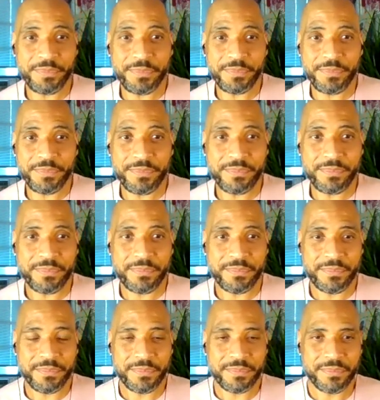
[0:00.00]

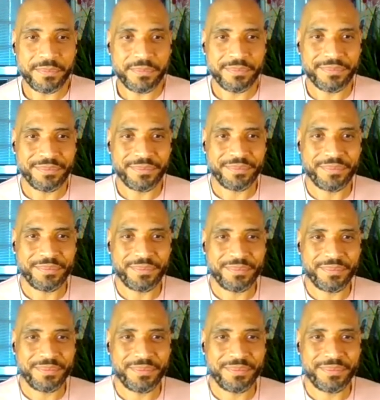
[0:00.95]

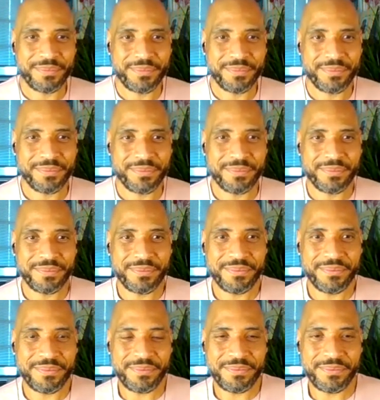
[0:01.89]

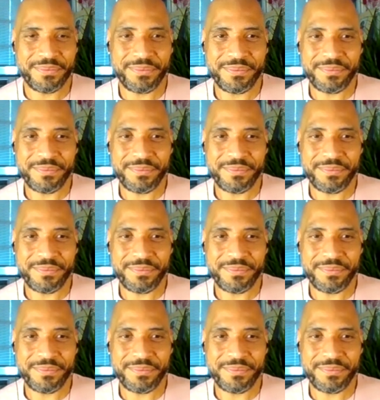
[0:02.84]
(silent)